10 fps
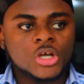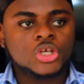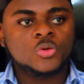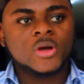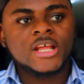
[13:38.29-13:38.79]

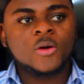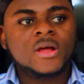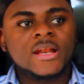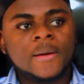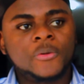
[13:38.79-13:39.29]
you were there
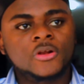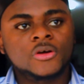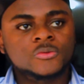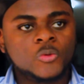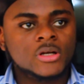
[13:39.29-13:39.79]
when
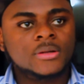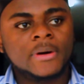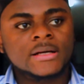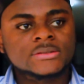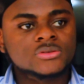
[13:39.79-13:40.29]
Napoleon won the
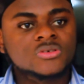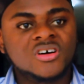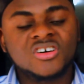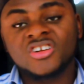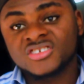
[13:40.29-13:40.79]
battle
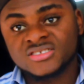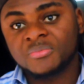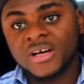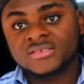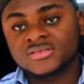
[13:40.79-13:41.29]
or lost the
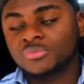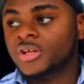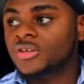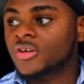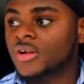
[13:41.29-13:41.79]
battle,
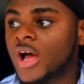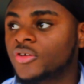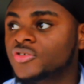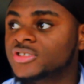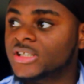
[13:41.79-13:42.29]
depending on
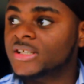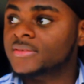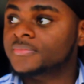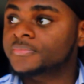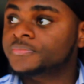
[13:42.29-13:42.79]
how you see it.